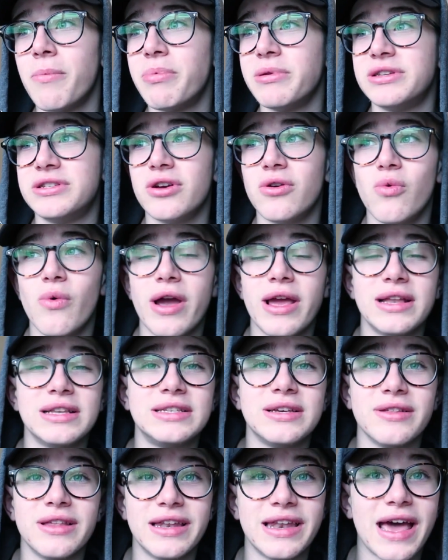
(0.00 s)
up until wait
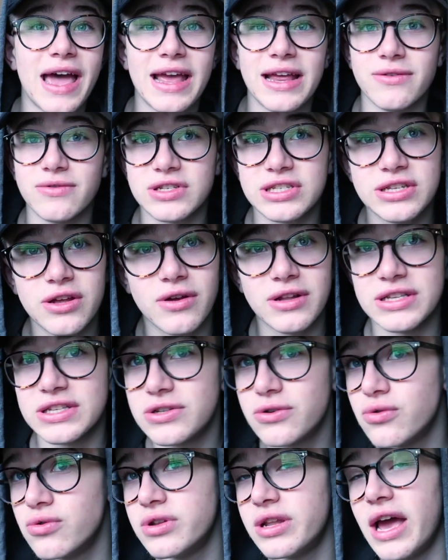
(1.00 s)
until the night. It was still on
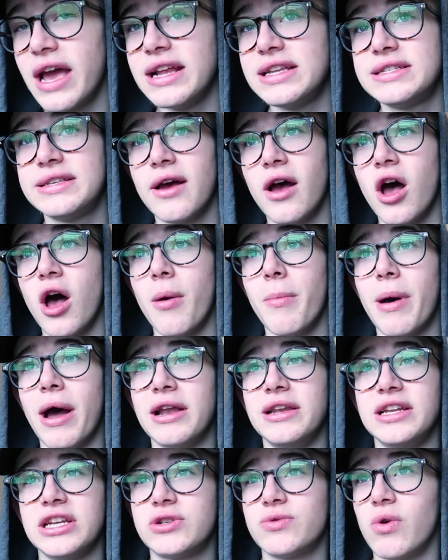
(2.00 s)
school nights. Um,
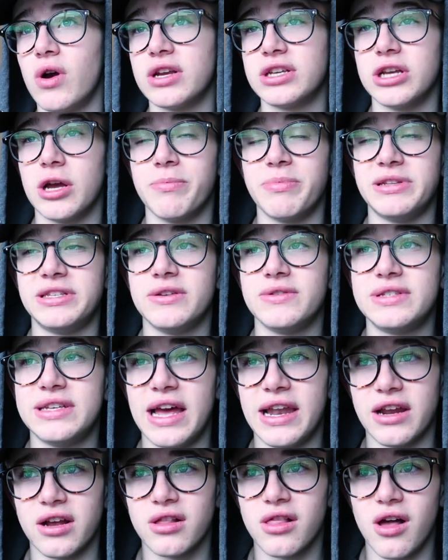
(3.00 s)
I dishwashed up until
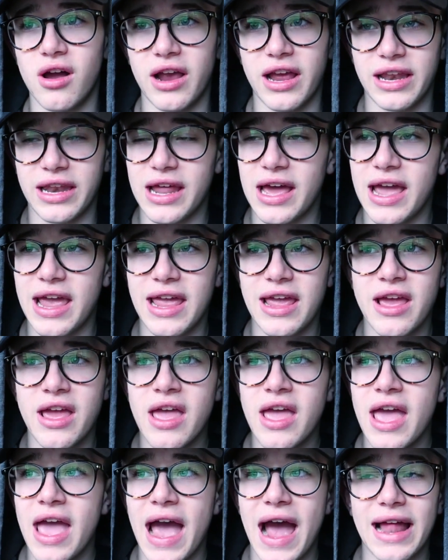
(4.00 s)
10 o'clock at night
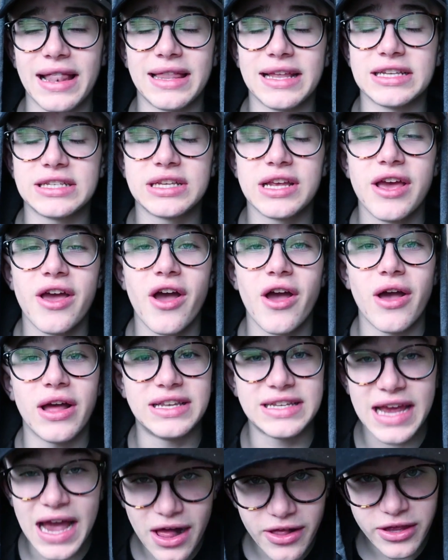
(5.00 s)
at this
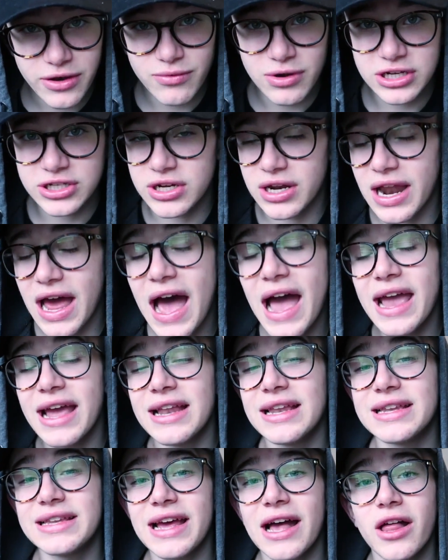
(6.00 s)
Italian restaurant,
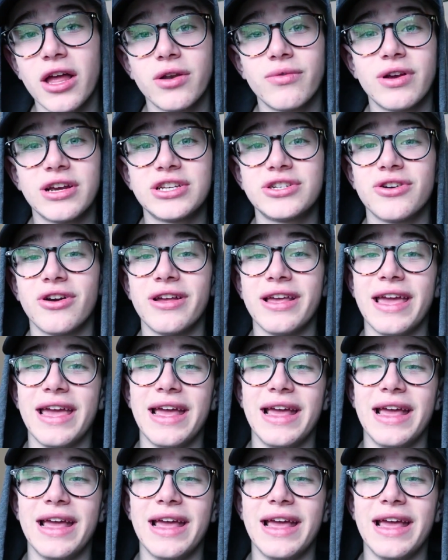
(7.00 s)
high-end Italian restaurant,